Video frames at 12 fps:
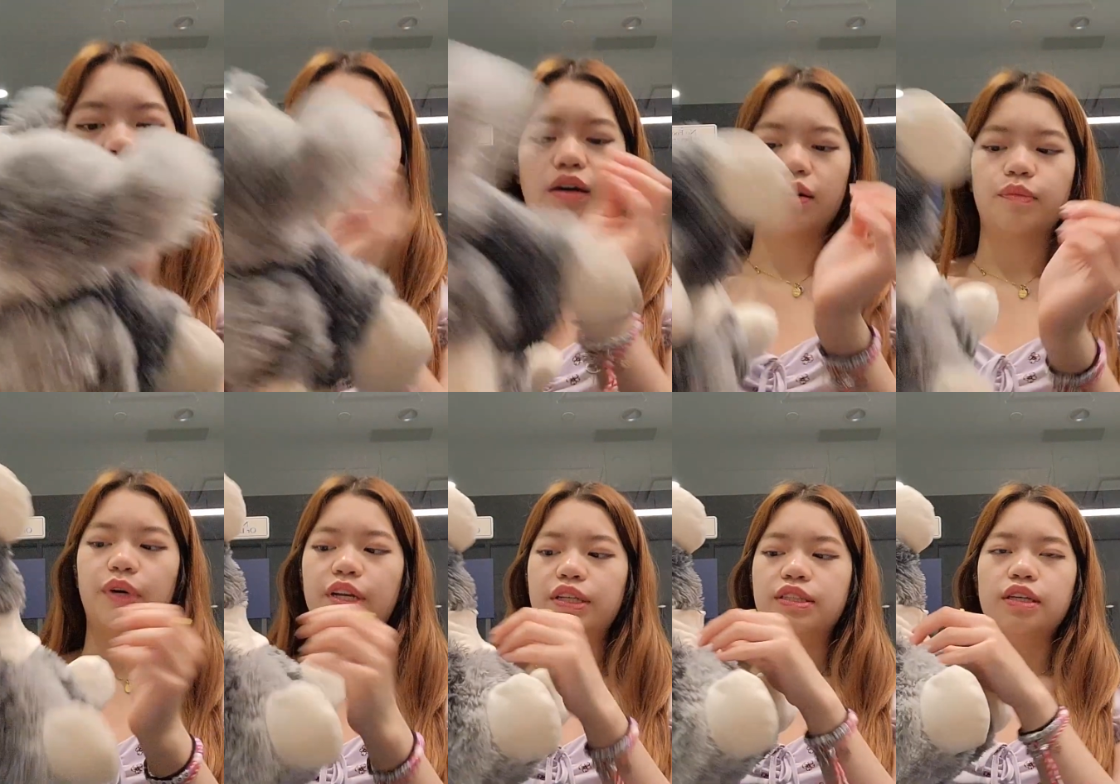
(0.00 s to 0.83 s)

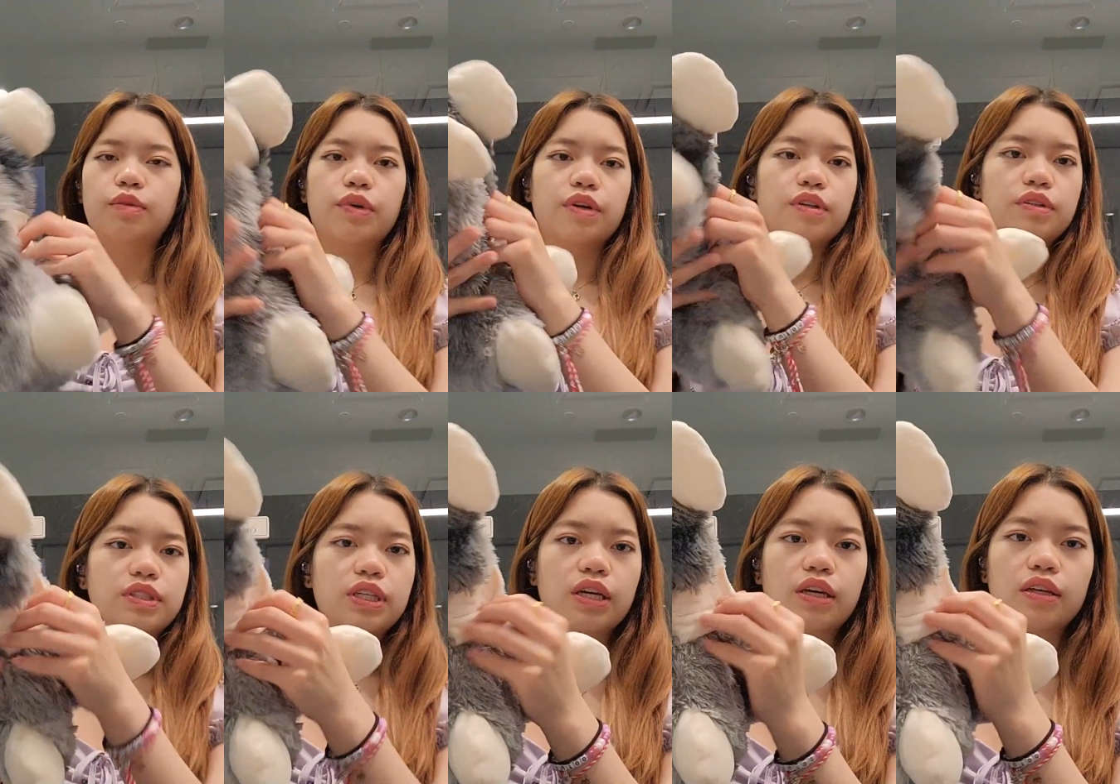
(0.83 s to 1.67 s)
And it's like one of
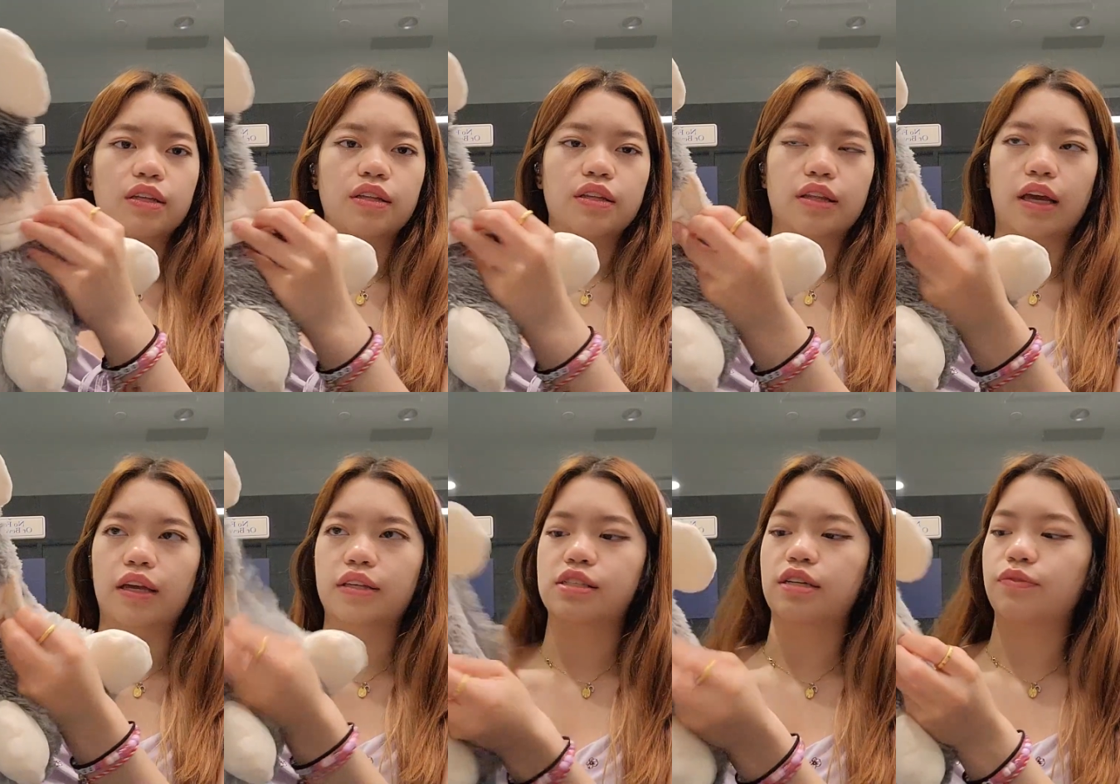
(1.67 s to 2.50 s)
those like
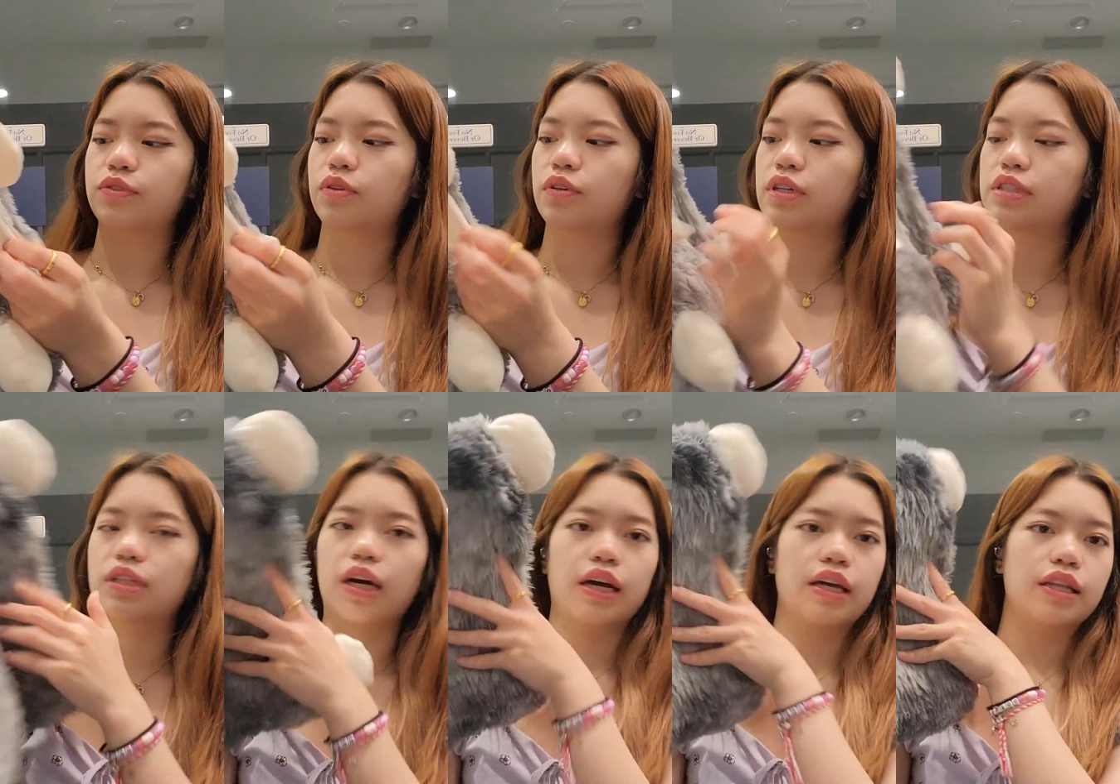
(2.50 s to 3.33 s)
stuffed toys
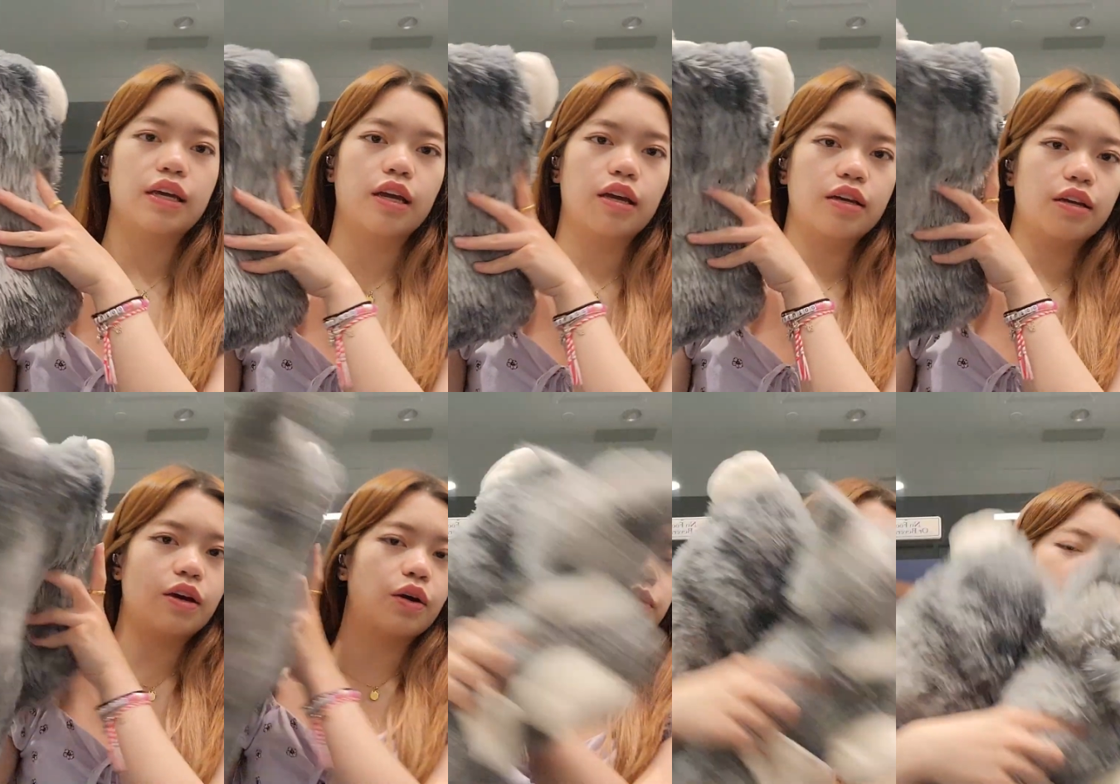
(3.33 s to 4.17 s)
that can like
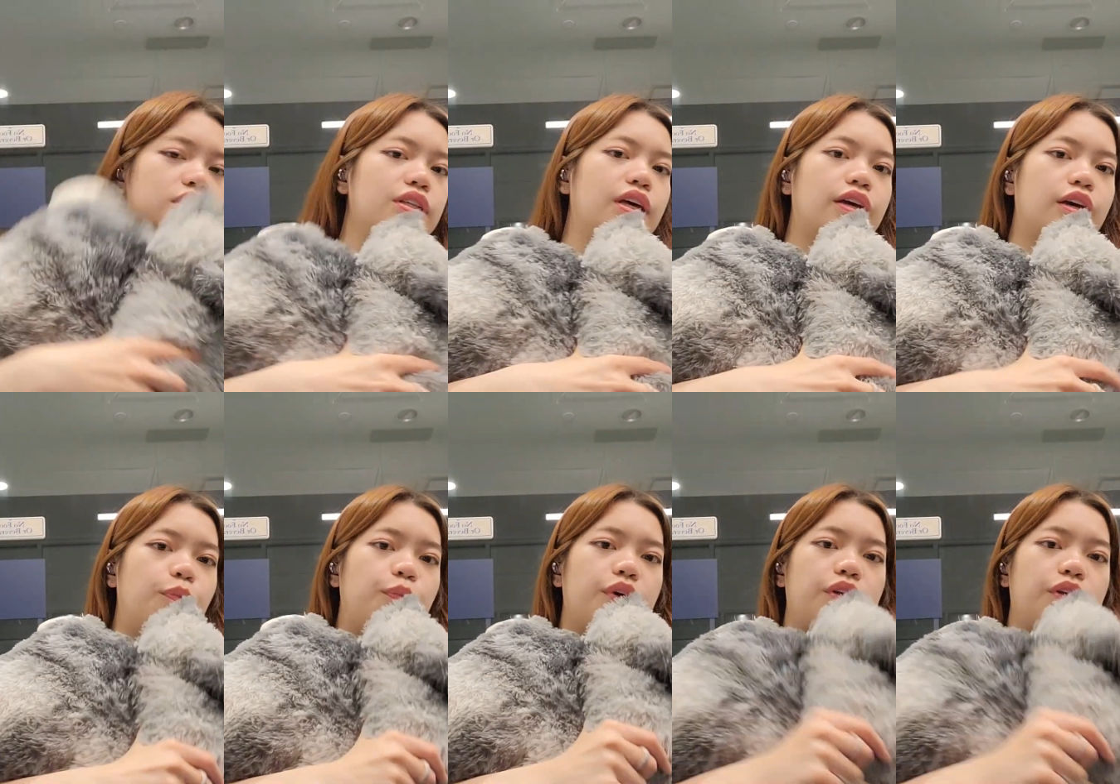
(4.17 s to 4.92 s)
go into like a